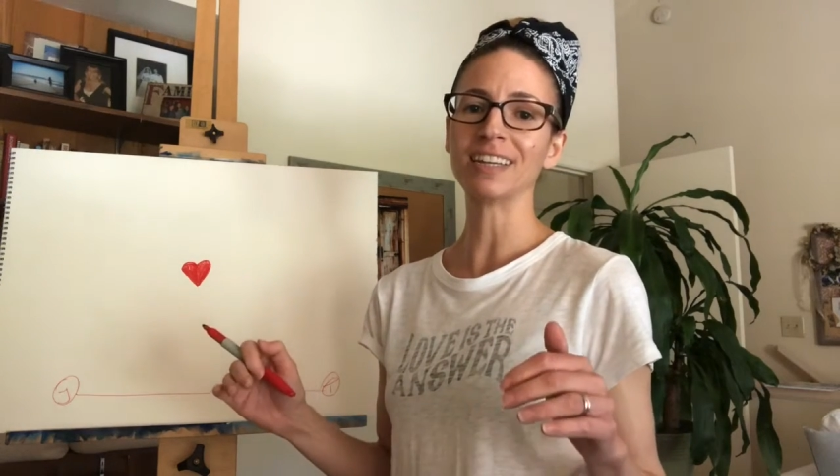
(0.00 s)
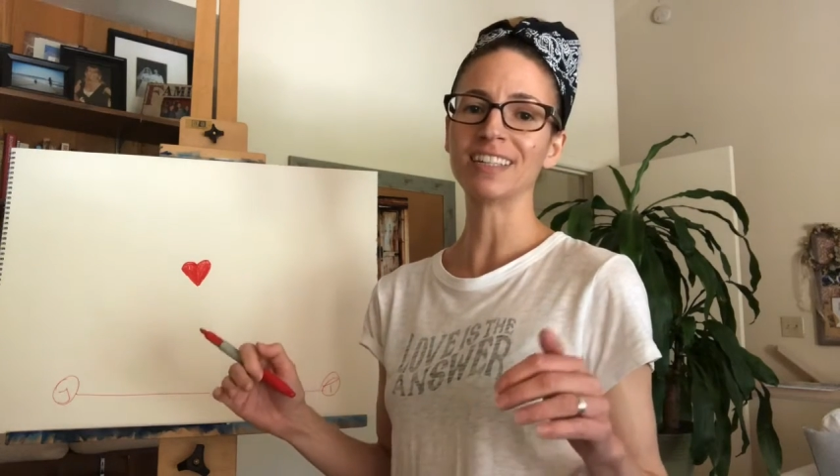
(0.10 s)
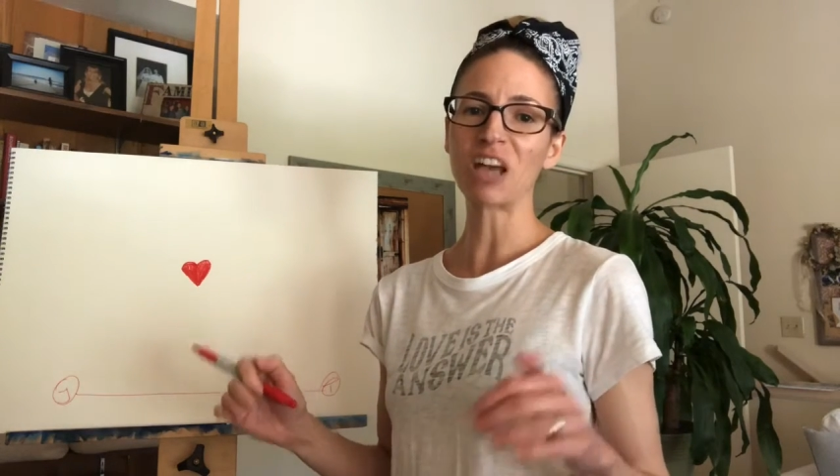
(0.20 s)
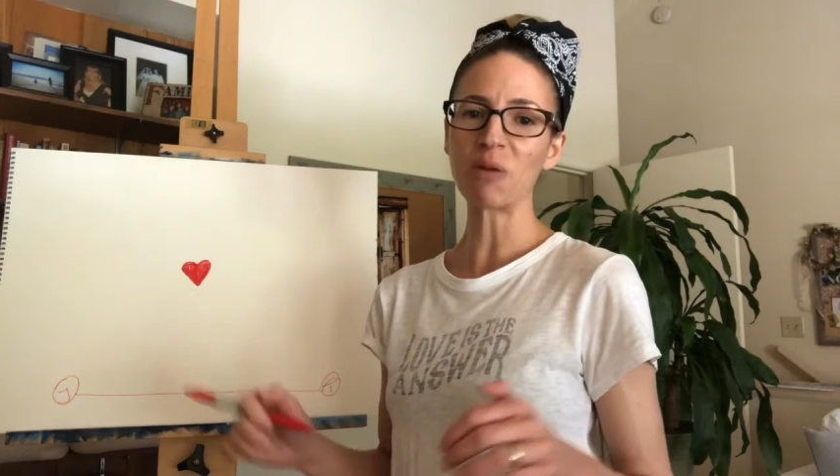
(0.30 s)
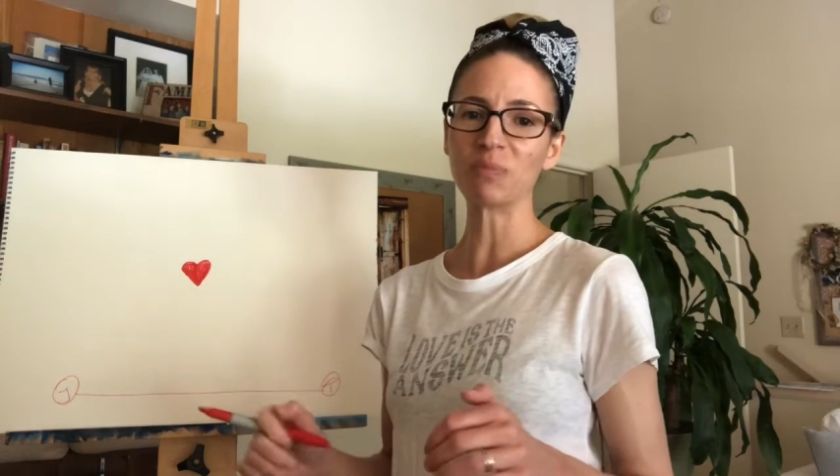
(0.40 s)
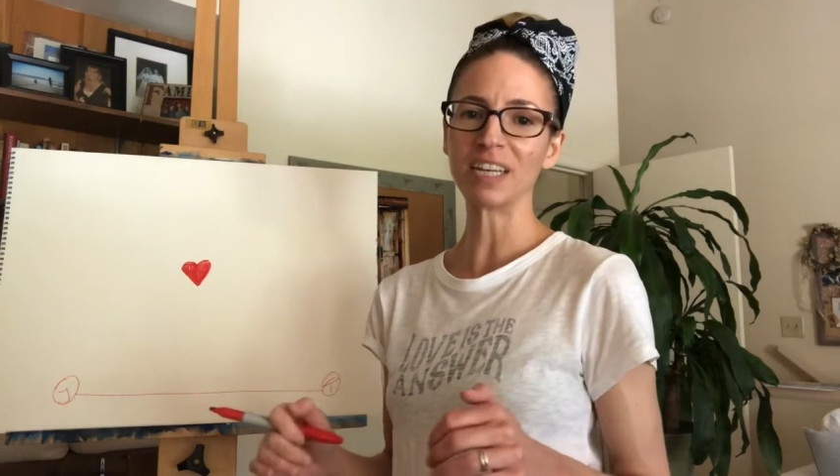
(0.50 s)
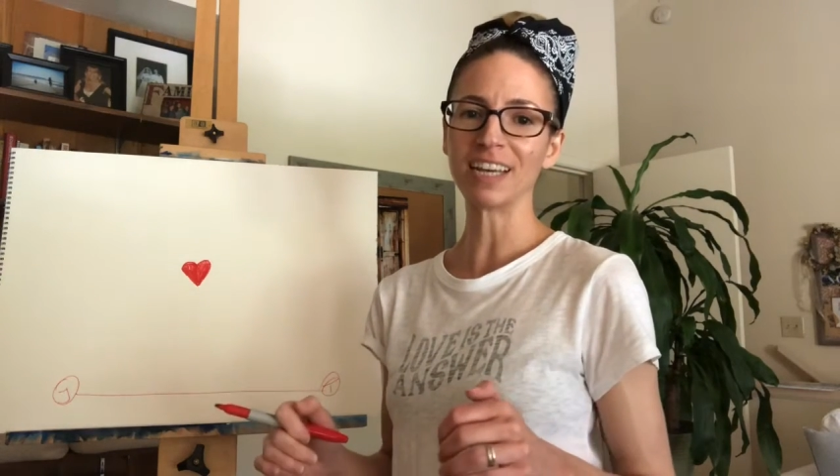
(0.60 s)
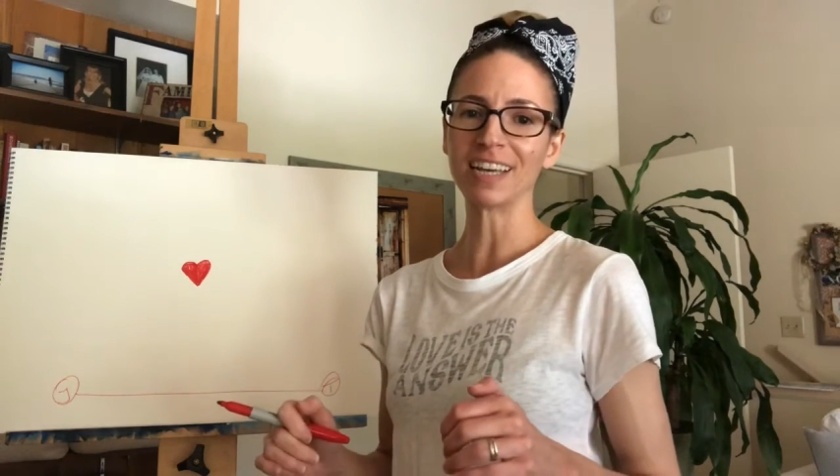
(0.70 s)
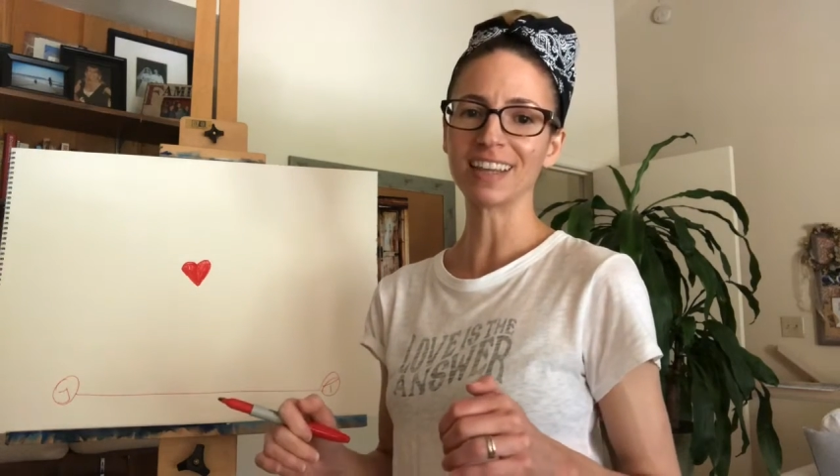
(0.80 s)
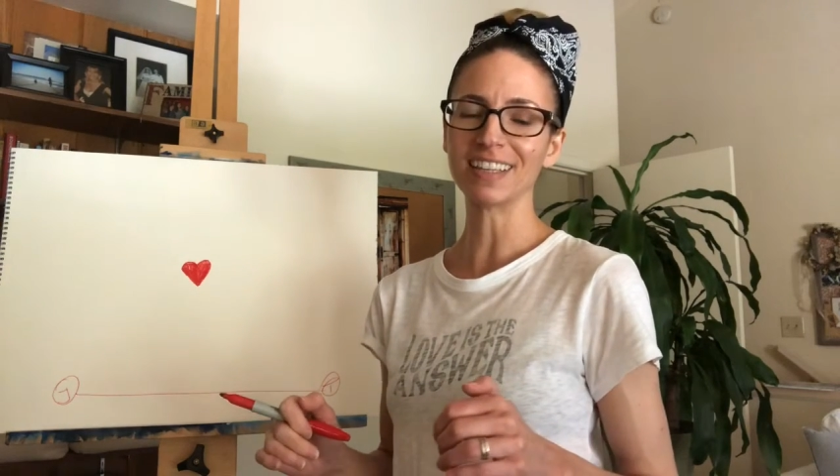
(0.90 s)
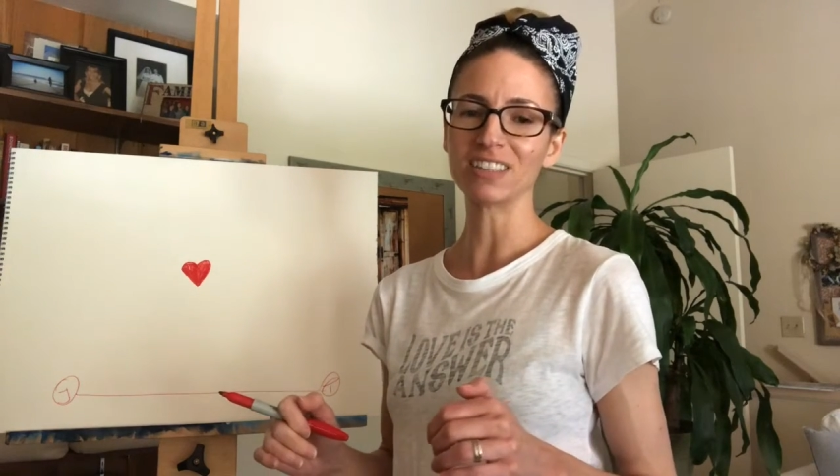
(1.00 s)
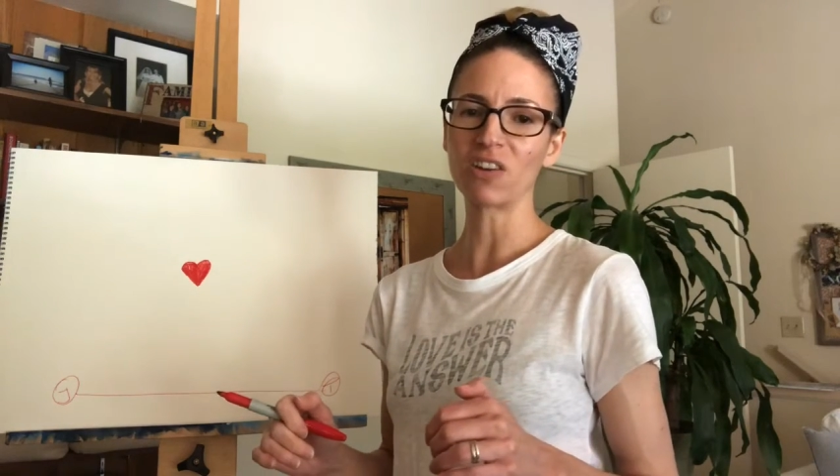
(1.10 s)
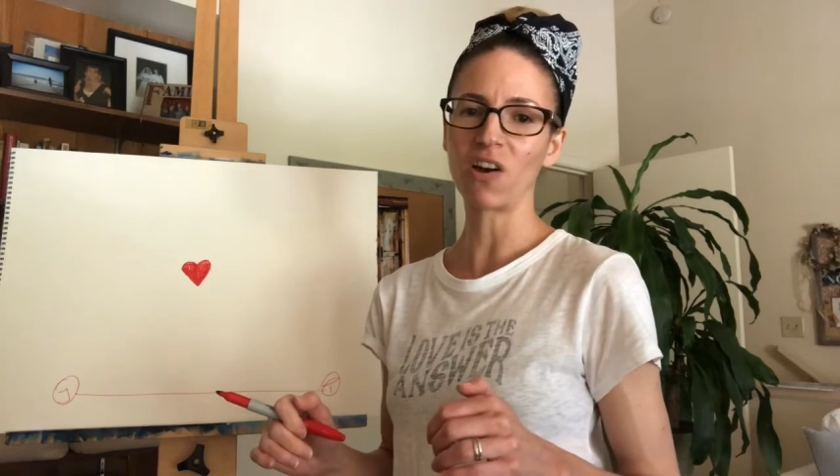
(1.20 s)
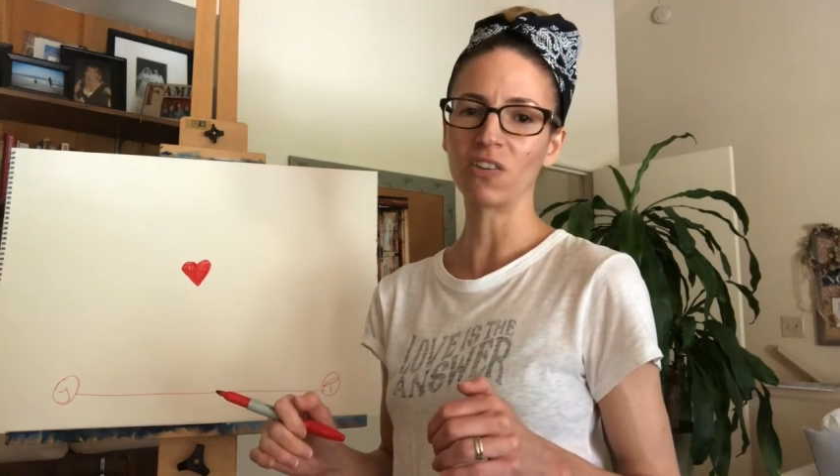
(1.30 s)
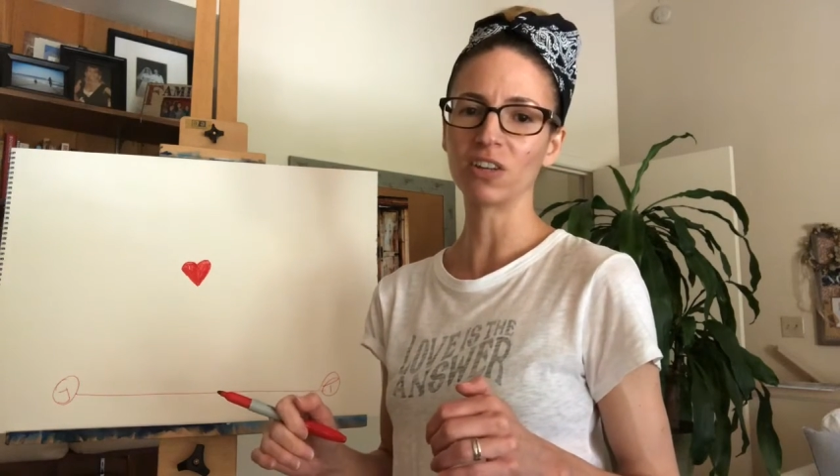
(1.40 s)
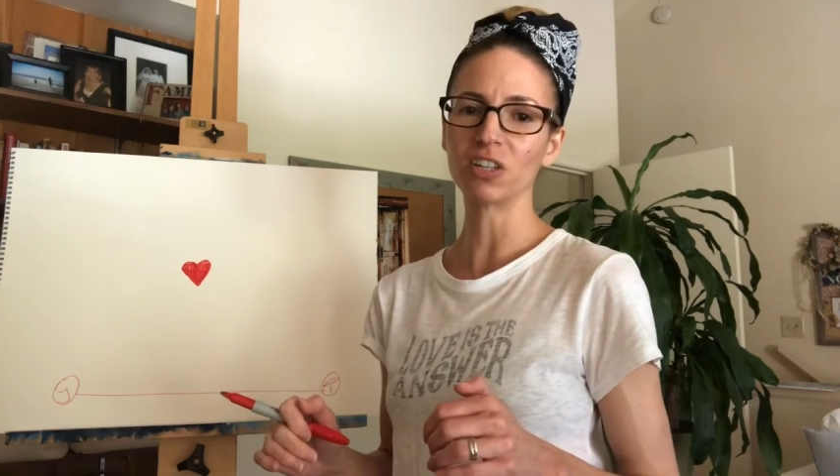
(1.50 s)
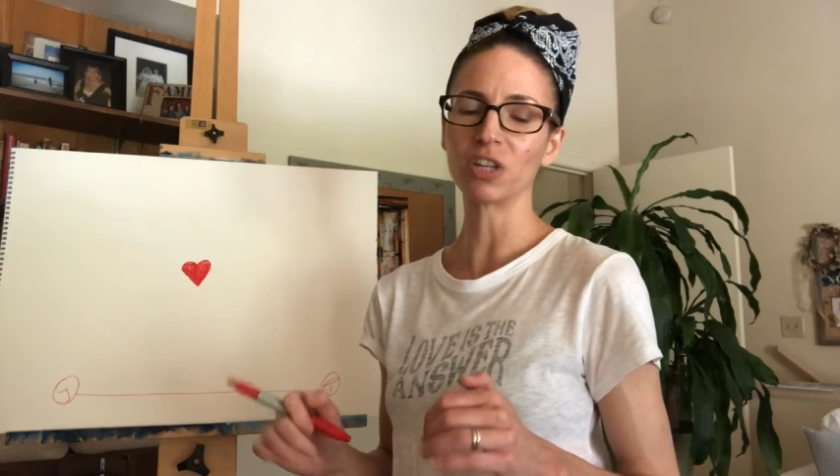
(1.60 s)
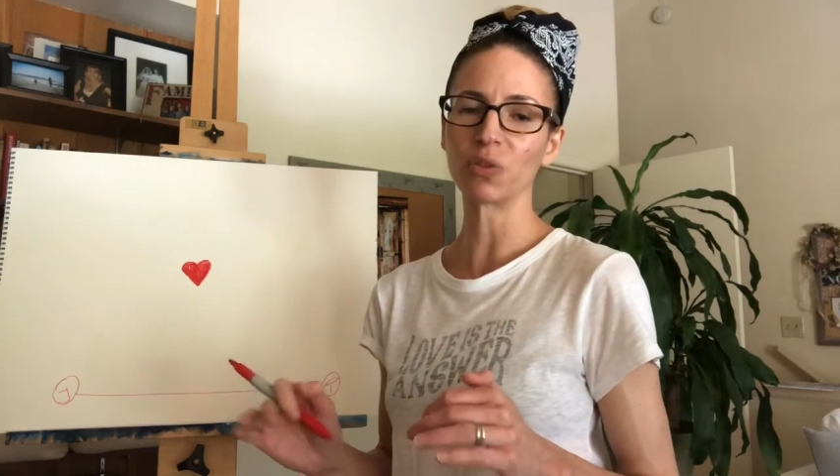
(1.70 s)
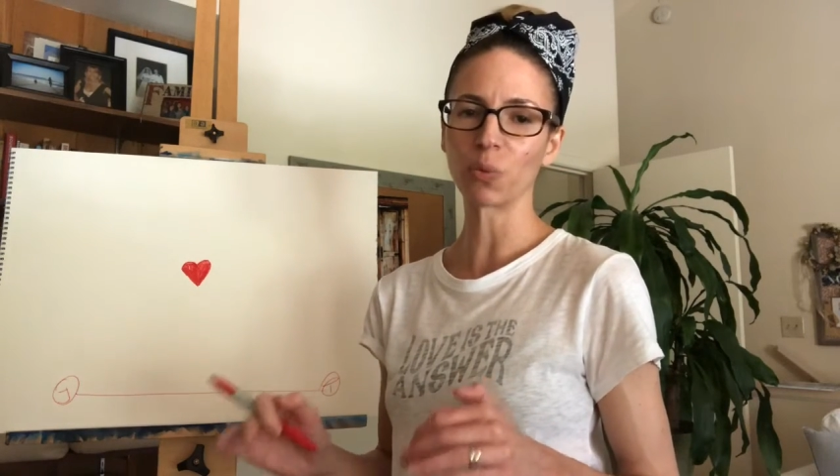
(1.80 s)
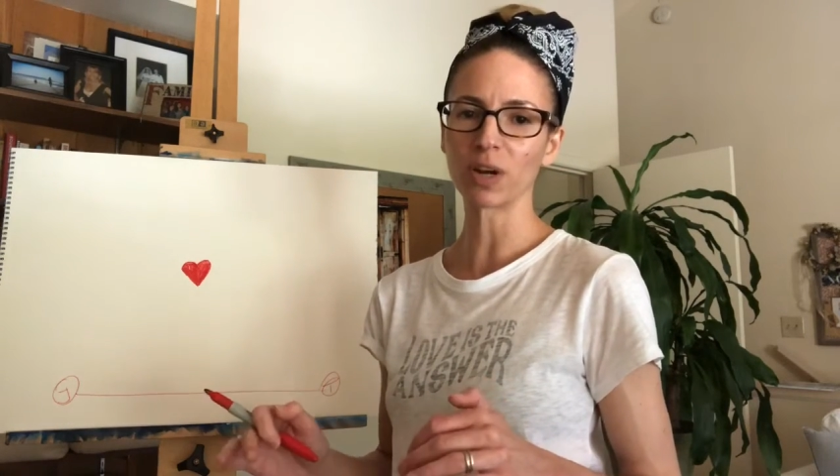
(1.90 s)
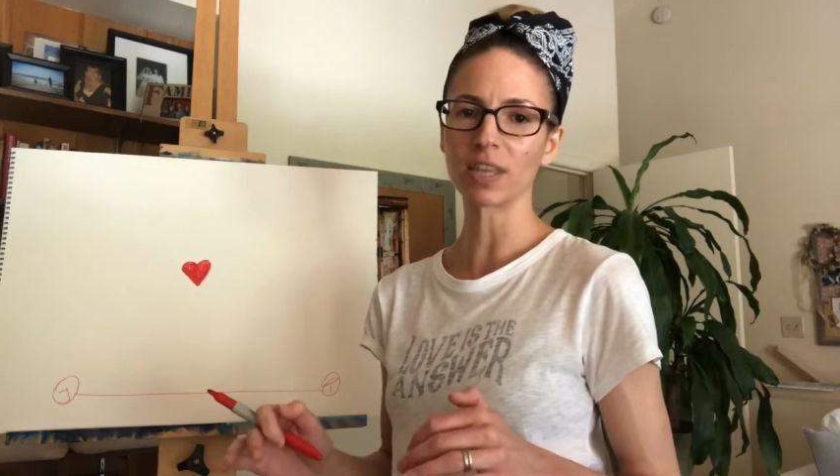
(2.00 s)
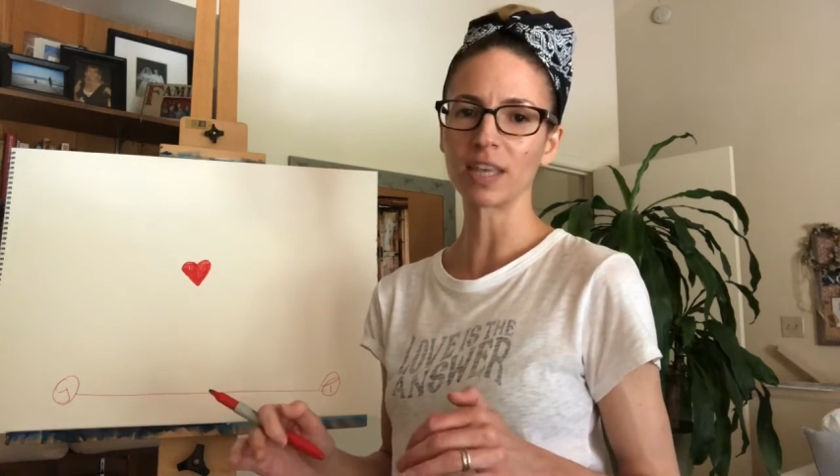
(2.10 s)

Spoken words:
adopting this knowledge and the work